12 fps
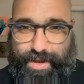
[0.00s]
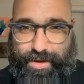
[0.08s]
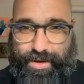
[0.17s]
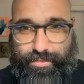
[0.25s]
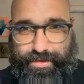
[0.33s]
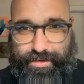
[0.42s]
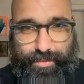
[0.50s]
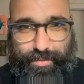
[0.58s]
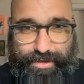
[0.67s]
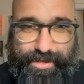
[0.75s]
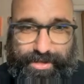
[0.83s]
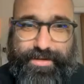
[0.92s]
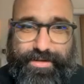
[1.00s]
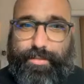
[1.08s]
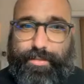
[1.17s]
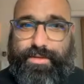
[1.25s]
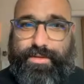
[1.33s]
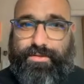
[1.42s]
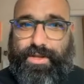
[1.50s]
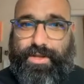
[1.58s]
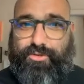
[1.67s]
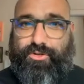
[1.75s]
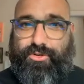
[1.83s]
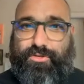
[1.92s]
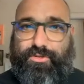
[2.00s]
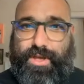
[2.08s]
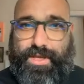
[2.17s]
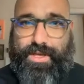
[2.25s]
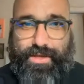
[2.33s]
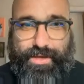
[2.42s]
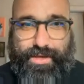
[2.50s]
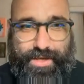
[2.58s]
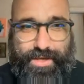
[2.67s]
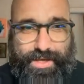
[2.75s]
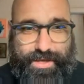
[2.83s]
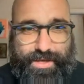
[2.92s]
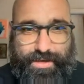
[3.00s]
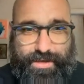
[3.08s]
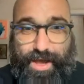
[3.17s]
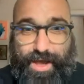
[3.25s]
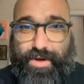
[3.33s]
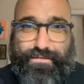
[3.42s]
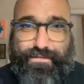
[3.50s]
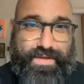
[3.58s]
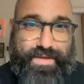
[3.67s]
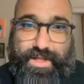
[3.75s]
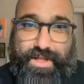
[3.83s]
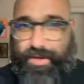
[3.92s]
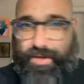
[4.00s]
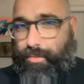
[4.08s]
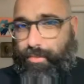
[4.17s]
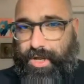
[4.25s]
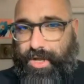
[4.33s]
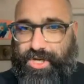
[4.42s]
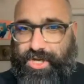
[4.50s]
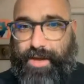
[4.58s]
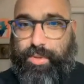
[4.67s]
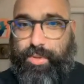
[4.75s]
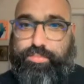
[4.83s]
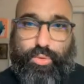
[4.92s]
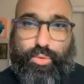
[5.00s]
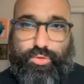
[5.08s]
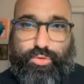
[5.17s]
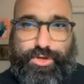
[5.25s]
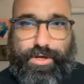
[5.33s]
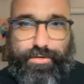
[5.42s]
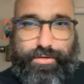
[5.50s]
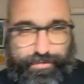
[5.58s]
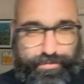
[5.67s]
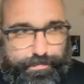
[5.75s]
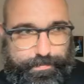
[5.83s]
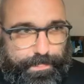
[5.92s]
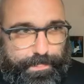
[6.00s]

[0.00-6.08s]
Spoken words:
I really spend a lot of time at this stage, just like I want to feel like Samurai Jack, papoosh, So